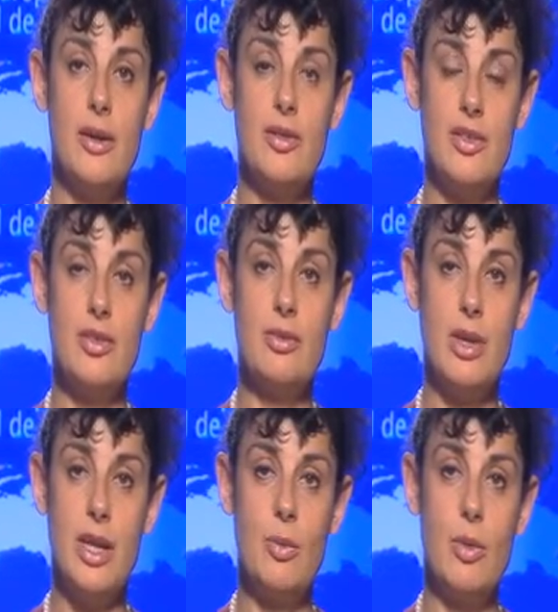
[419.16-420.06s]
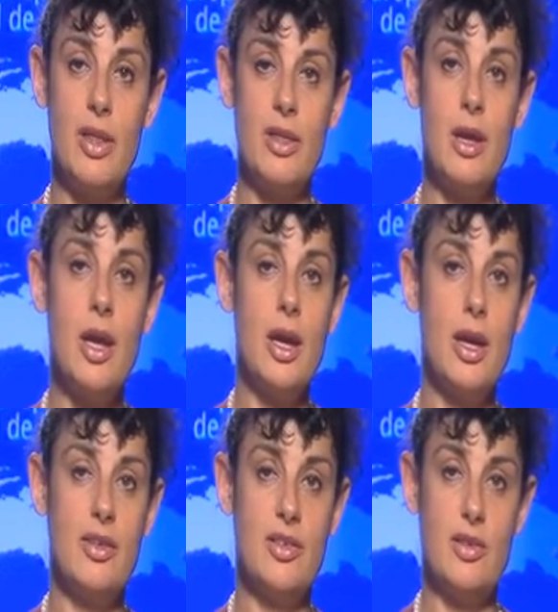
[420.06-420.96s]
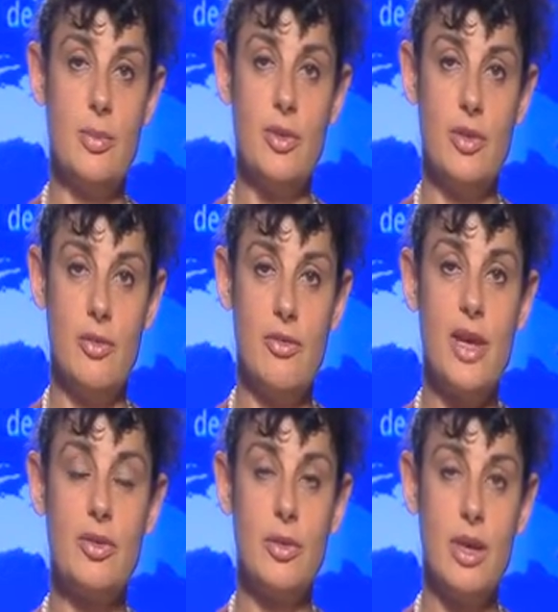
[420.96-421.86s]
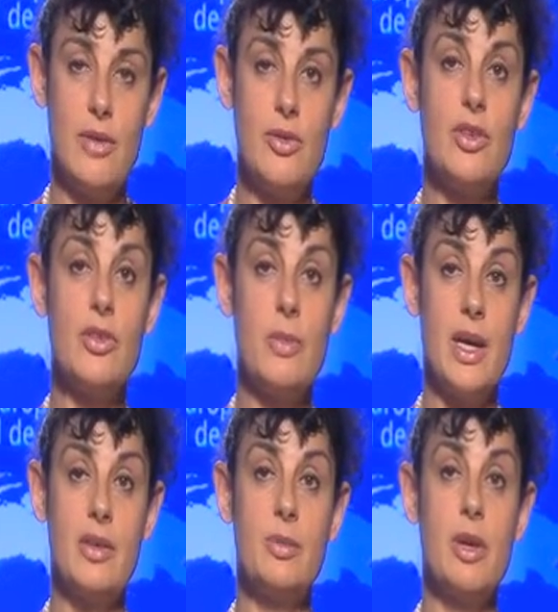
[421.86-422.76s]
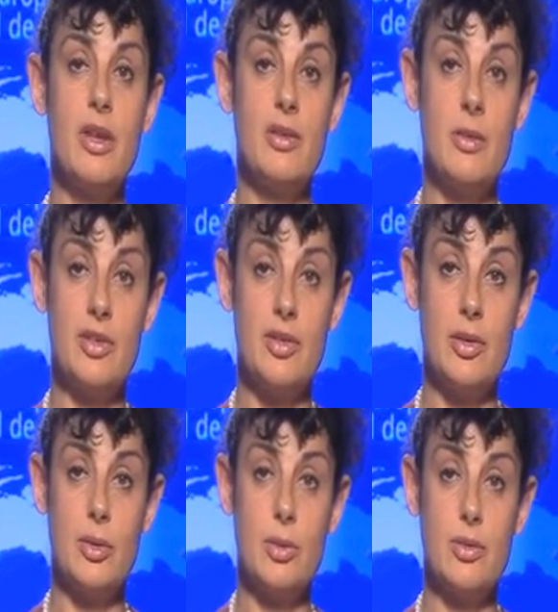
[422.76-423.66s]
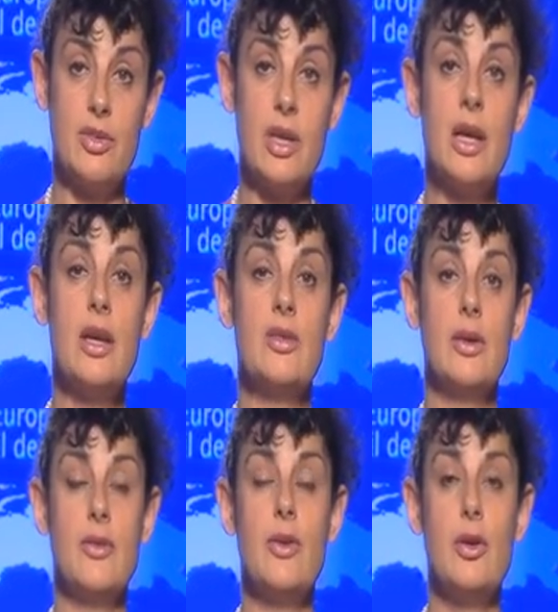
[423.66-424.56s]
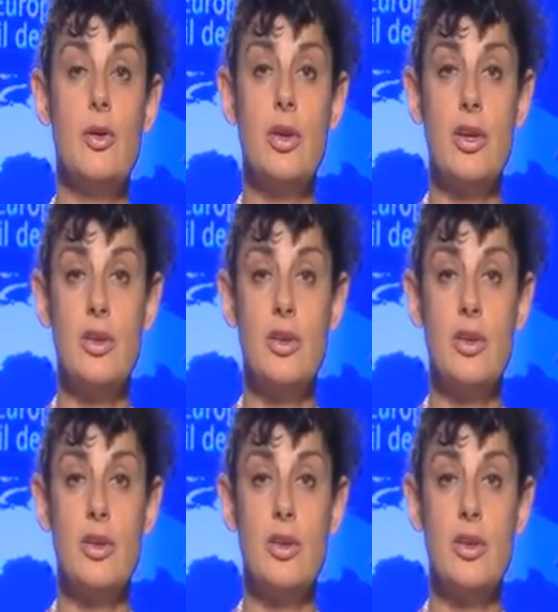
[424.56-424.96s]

disagree with an assessment of the facts or the evidence made by the domestic courts. So if your